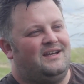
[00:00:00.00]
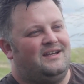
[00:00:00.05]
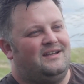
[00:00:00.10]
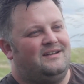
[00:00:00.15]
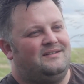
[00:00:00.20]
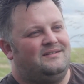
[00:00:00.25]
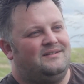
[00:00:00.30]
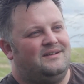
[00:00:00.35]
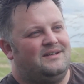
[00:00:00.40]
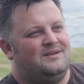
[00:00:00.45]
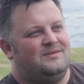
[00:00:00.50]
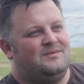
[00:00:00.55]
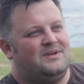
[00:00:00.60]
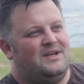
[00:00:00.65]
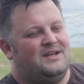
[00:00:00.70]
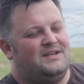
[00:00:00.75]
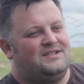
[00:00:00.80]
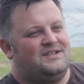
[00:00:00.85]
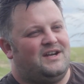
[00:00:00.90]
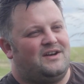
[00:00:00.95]

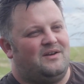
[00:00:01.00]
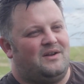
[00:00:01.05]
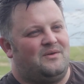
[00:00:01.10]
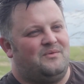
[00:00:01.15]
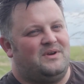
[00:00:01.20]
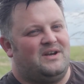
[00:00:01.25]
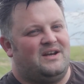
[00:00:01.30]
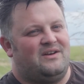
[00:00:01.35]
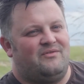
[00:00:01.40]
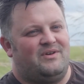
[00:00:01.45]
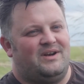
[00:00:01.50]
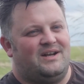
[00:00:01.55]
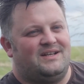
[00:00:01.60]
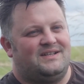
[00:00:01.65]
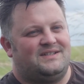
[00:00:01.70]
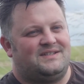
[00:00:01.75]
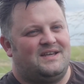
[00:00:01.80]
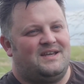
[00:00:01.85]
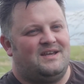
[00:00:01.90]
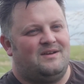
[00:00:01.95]
And generally we didn't
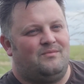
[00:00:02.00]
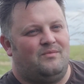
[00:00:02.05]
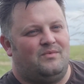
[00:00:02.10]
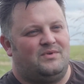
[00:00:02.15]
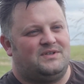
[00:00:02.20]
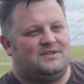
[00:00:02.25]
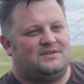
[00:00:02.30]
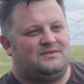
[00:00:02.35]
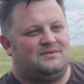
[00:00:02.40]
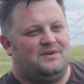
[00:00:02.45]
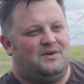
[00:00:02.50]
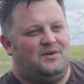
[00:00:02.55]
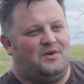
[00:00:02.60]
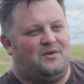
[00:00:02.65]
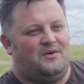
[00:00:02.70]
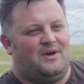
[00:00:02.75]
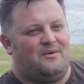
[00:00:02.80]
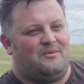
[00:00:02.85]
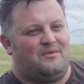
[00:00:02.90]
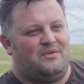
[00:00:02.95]
really see him. We just
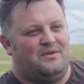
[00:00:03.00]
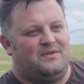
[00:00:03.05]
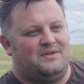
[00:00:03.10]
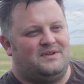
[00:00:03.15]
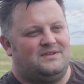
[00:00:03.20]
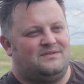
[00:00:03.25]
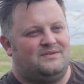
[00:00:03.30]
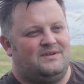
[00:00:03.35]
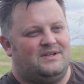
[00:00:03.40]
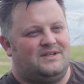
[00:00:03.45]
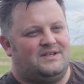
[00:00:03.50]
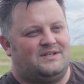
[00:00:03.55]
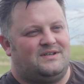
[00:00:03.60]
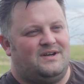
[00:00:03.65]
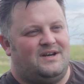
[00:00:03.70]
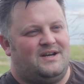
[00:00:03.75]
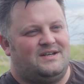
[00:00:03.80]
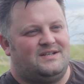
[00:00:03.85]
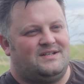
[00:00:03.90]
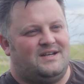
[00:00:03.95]
hung around with all these really
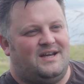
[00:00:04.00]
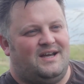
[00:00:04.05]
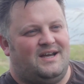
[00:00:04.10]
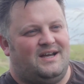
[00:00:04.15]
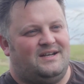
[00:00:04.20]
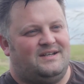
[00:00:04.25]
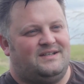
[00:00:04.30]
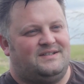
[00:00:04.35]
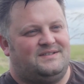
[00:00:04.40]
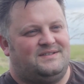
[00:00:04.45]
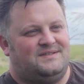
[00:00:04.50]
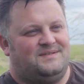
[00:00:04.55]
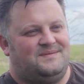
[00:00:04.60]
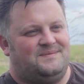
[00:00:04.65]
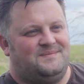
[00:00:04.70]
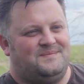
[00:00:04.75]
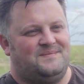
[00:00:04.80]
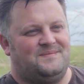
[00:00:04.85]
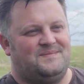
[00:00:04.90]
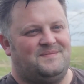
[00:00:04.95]
strange
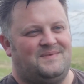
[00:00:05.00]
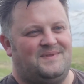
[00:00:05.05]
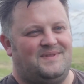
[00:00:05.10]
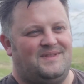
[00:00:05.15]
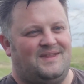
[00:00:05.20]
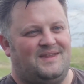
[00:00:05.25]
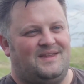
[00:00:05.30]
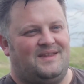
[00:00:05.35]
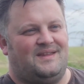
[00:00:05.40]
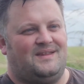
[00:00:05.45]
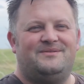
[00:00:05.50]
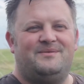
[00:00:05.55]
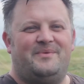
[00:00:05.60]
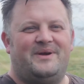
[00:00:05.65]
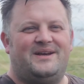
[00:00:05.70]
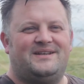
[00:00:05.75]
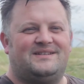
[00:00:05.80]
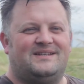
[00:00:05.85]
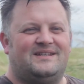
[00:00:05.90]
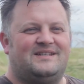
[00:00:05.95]
acts.
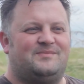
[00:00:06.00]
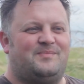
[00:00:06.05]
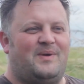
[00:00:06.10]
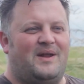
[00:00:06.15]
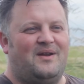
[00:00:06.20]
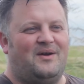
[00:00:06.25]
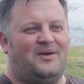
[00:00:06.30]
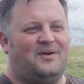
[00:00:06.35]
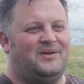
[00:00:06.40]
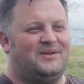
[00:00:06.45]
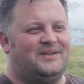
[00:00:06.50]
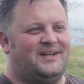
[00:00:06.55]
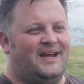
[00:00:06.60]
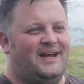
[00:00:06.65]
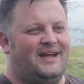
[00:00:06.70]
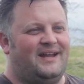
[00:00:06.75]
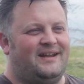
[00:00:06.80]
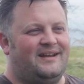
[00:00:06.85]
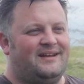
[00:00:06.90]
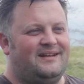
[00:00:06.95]
We basically spent all
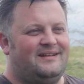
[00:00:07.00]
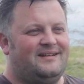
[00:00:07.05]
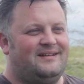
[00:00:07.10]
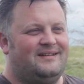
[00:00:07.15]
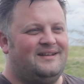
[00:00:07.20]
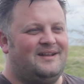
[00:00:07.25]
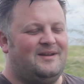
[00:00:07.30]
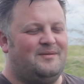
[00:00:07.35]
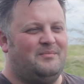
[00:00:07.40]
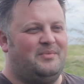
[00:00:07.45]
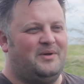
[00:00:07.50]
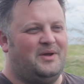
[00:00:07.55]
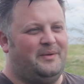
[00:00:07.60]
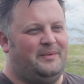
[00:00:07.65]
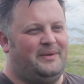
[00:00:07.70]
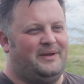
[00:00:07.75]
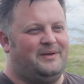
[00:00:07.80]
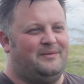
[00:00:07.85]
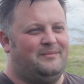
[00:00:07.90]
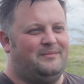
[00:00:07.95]
day in
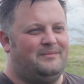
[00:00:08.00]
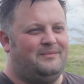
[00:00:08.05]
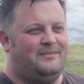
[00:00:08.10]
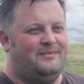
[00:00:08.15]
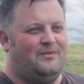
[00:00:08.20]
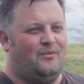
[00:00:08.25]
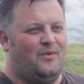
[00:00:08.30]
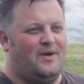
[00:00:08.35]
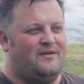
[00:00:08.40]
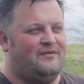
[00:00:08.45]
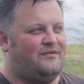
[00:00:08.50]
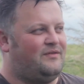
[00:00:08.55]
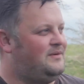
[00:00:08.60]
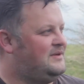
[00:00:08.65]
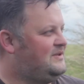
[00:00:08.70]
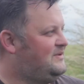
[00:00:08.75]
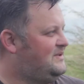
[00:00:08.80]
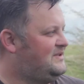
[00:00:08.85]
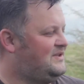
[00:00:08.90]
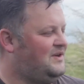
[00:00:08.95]
Birmingham waiting
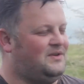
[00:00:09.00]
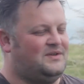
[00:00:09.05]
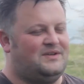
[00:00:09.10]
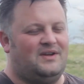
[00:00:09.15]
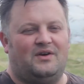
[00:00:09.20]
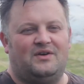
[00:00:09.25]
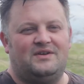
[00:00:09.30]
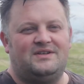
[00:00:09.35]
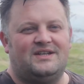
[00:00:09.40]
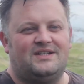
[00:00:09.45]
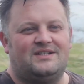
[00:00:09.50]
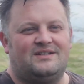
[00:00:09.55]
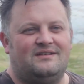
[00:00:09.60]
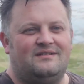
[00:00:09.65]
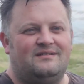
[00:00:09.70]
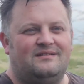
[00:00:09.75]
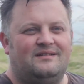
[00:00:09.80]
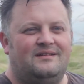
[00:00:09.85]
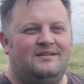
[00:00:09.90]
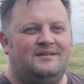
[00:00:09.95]
for him to his
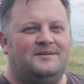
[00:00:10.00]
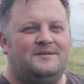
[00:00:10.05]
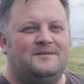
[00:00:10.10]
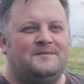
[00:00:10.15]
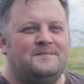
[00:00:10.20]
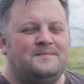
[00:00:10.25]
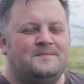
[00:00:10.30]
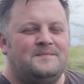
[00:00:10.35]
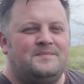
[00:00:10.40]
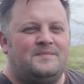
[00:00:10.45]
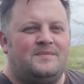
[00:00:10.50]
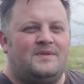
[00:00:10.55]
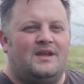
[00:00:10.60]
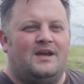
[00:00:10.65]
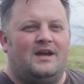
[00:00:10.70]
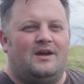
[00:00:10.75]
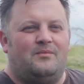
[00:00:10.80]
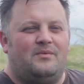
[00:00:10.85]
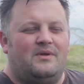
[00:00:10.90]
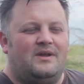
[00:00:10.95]
audition,
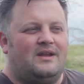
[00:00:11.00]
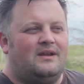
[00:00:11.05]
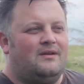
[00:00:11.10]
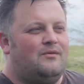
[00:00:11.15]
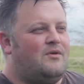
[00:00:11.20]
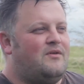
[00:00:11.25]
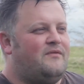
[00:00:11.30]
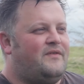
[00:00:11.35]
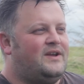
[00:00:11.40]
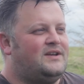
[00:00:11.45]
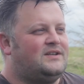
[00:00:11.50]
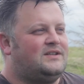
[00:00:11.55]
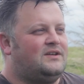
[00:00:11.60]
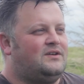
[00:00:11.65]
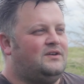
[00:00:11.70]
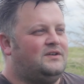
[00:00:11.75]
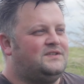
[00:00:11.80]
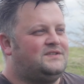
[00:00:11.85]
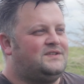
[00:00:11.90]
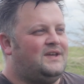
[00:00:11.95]
and we
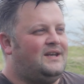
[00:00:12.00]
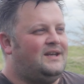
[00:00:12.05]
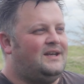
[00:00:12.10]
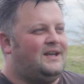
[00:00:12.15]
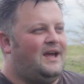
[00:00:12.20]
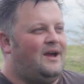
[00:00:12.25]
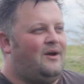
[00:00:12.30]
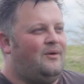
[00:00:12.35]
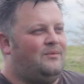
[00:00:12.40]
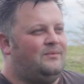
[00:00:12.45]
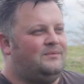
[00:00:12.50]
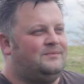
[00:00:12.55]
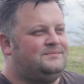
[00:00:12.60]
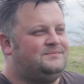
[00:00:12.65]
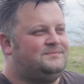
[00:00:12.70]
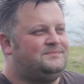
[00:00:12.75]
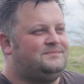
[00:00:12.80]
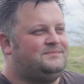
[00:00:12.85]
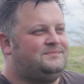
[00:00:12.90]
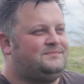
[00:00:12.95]
eventually got sent
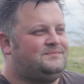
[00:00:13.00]
down